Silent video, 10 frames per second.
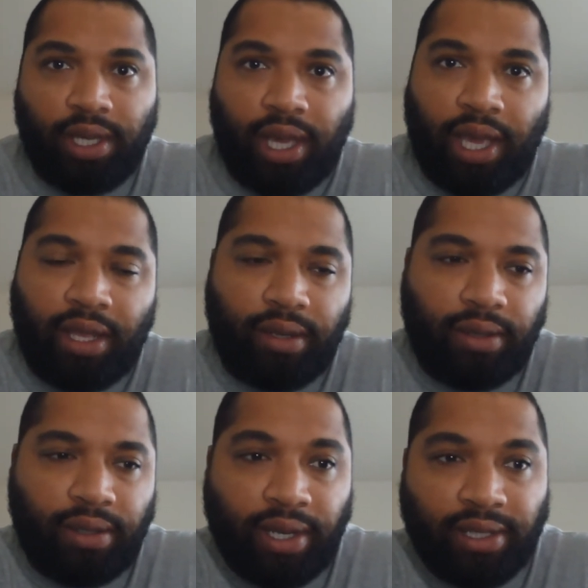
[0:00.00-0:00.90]

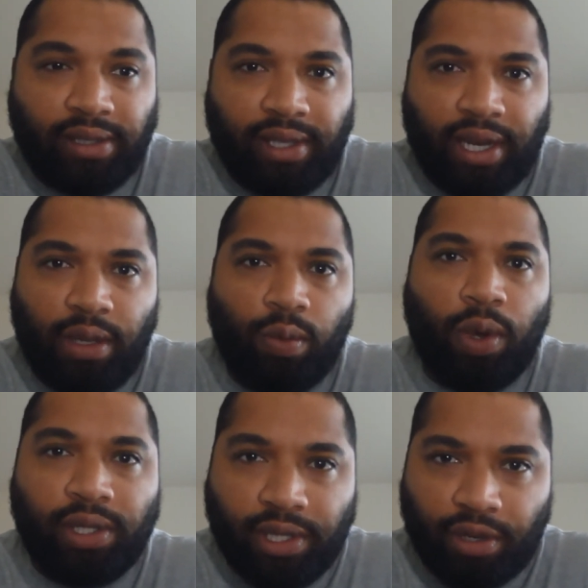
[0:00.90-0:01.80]
And Nixon said he
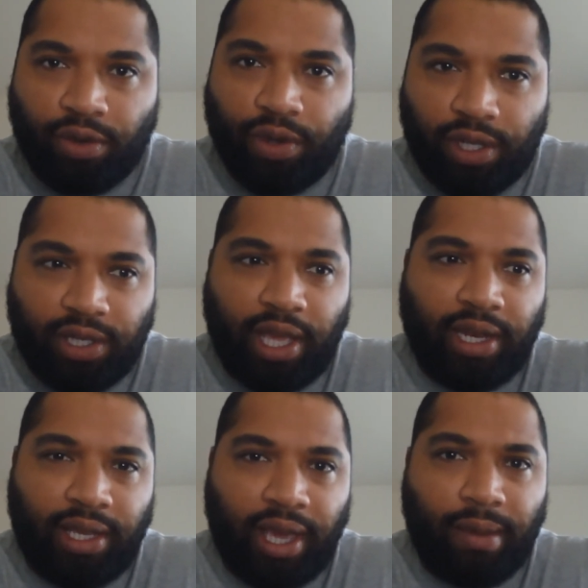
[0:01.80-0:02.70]
wasn't a crook, and
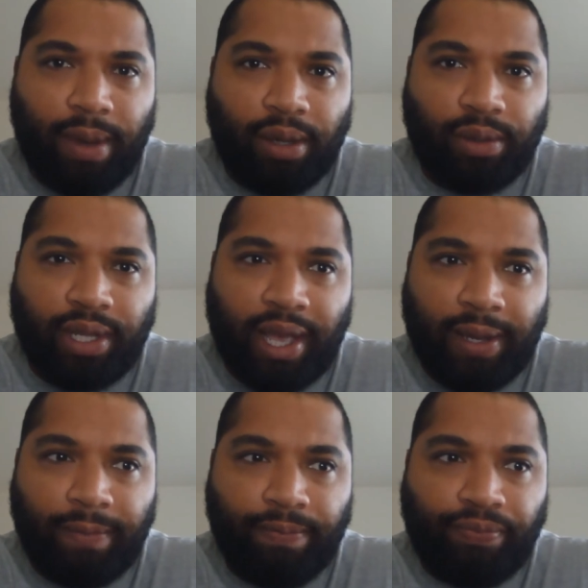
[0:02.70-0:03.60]
it came out that
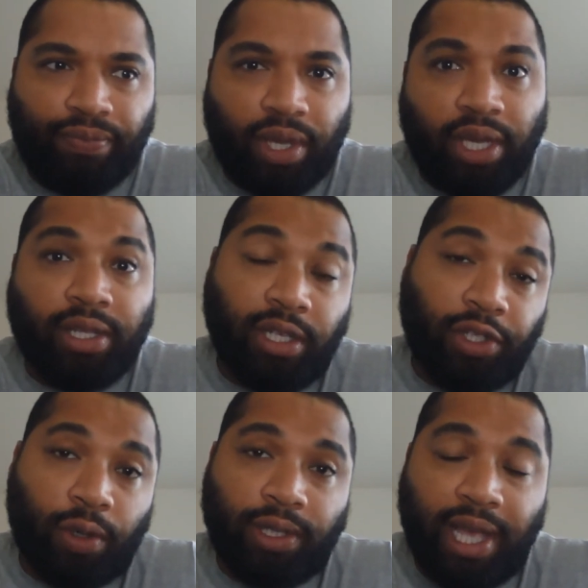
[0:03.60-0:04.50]
he did
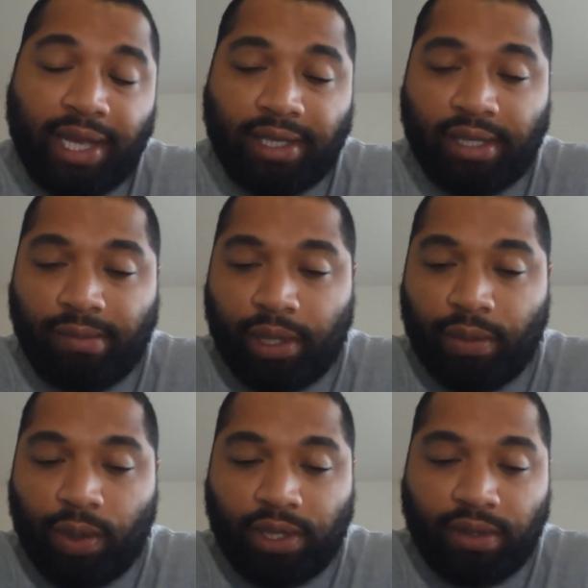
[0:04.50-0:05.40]
show his taxes, but it
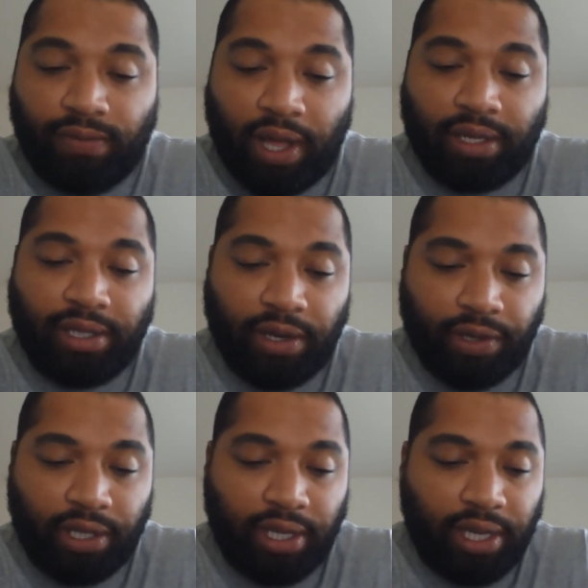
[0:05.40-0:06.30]
wasn't voluntarily.